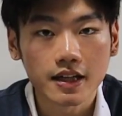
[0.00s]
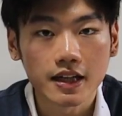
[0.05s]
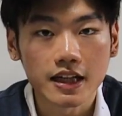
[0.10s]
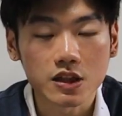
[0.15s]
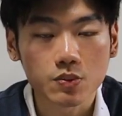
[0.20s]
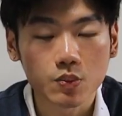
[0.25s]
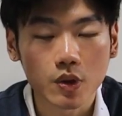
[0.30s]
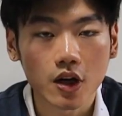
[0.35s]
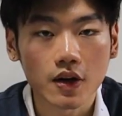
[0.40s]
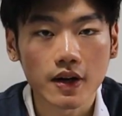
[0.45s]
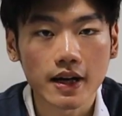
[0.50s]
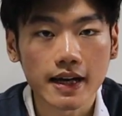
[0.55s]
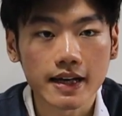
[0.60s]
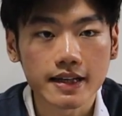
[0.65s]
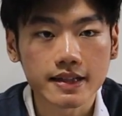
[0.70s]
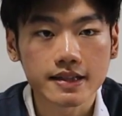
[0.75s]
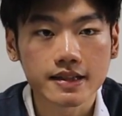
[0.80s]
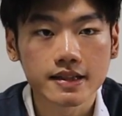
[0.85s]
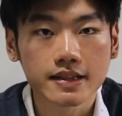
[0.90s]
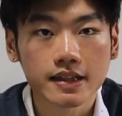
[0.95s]
as well
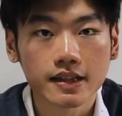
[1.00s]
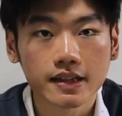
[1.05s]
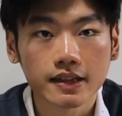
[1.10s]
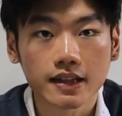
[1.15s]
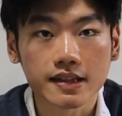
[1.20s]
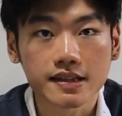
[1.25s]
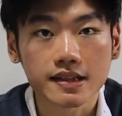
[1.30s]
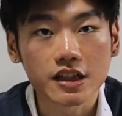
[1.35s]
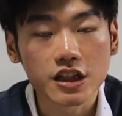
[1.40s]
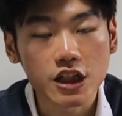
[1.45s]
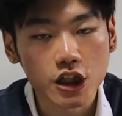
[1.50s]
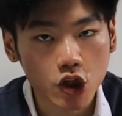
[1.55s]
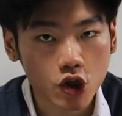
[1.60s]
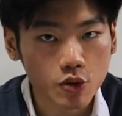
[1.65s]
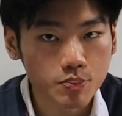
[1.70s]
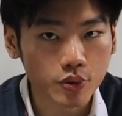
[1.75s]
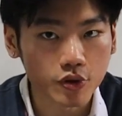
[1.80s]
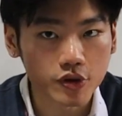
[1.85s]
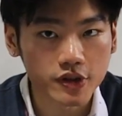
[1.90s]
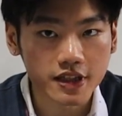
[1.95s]
as the
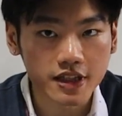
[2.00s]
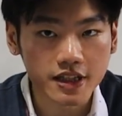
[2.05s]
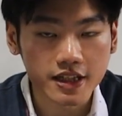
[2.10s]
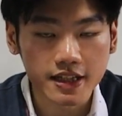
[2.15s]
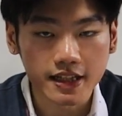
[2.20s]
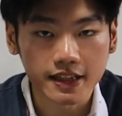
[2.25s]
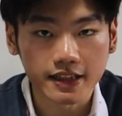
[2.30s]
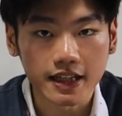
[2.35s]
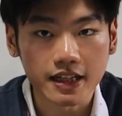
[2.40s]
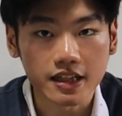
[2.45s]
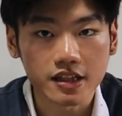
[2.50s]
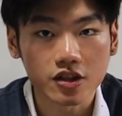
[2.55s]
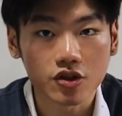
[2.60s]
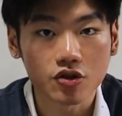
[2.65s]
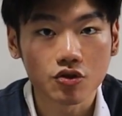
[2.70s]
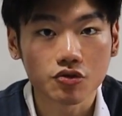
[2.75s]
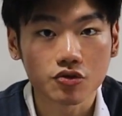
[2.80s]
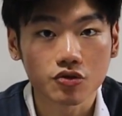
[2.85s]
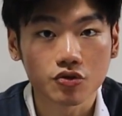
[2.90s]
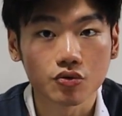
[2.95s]
surgical procedure that is
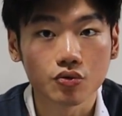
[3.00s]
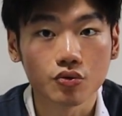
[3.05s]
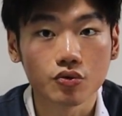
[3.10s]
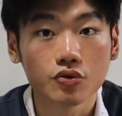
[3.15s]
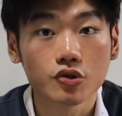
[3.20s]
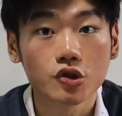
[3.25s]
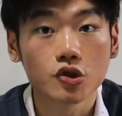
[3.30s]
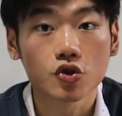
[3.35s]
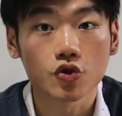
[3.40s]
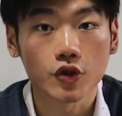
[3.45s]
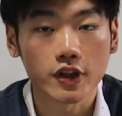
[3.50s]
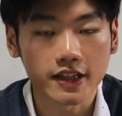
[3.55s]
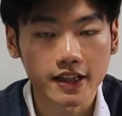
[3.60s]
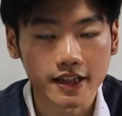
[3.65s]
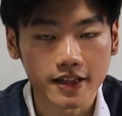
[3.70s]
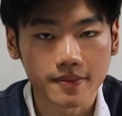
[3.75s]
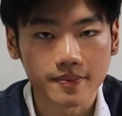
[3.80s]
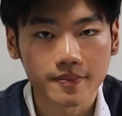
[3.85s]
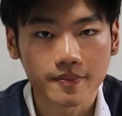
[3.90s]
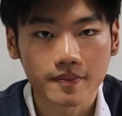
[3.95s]
used to treat
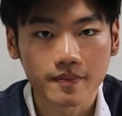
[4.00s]
it,